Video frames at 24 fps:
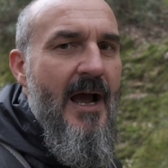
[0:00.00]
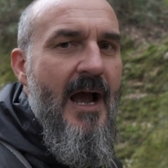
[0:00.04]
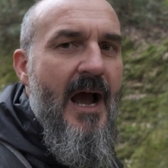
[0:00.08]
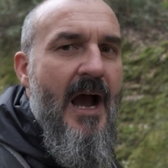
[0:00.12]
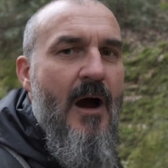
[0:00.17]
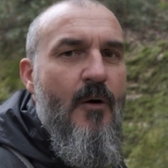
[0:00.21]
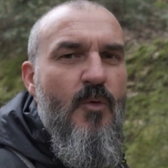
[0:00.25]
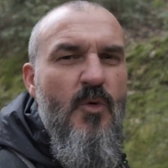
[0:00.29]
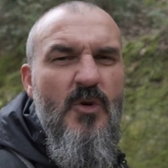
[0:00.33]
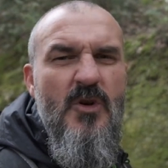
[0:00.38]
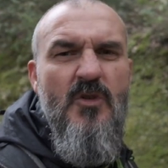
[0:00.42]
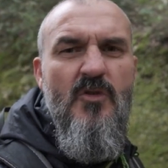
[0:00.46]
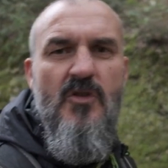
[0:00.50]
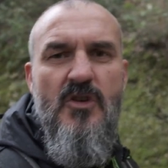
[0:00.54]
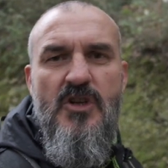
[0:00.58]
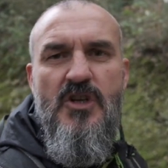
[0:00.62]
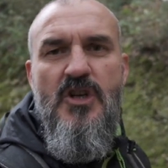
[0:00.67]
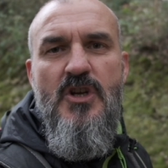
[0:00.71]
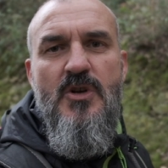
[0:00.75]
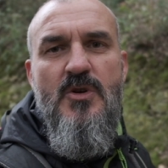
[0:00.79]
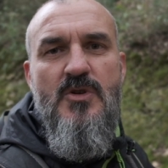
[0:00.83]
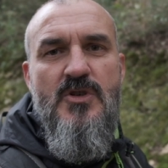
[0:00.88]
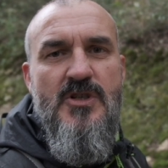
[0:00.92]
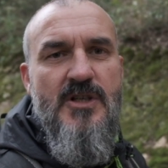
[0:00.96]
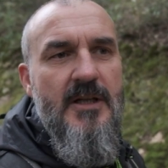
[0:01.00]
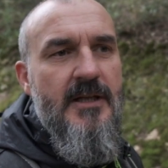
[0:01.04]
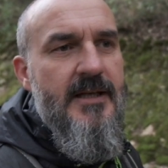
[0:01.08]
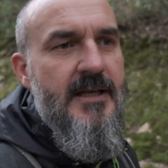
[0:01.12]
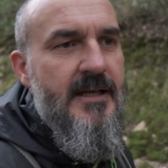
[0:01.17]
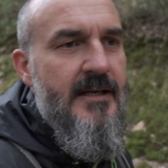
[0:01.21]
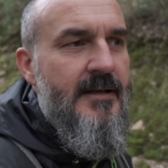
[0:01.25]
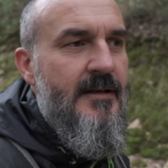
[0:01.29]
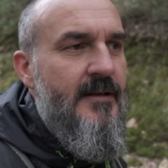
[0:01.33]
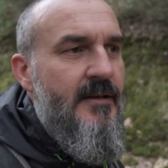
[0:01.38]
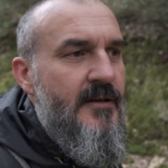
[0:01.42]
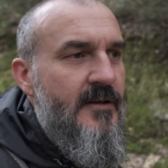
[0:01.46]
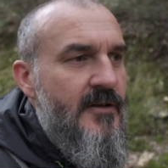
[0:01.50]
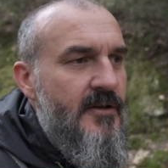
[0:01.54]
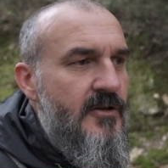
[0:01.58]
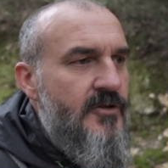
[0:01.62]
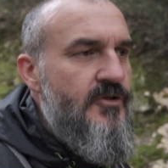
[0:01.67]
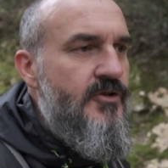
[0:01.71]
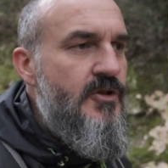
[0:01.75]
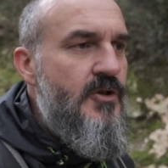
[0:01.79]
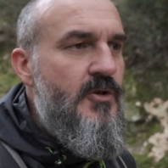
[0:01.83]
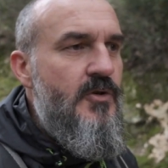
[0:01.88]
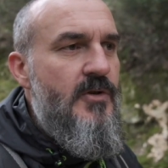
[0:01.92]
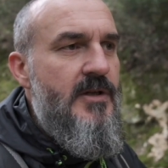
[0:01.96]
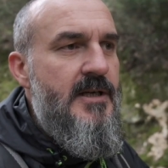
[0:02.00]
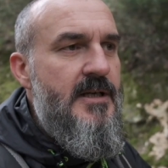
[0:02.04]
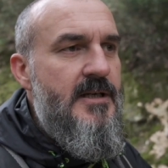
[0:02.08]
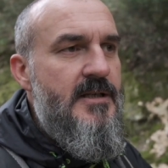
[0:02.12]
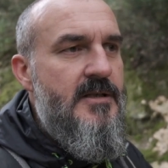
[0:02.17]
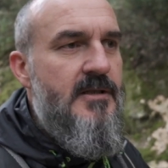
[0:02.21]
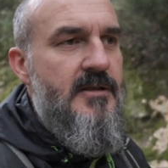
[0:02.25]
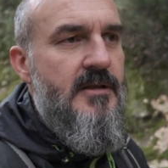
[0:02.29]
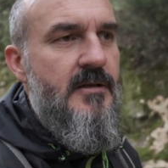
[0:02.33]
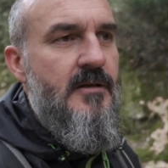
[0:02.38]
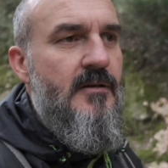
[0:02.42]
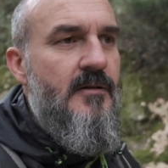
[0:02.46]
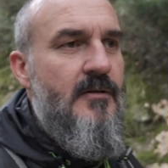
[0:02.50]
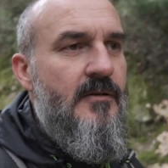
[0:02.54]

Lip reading: I wouldn't usually do these